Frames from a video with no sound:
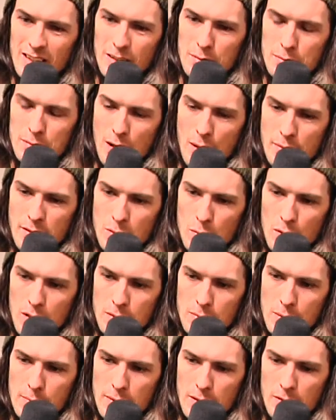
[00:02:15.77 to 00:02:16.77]
Probably should
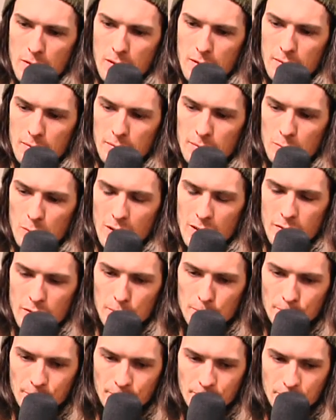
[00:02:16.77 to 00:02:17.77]
watch my mouth. Whatever.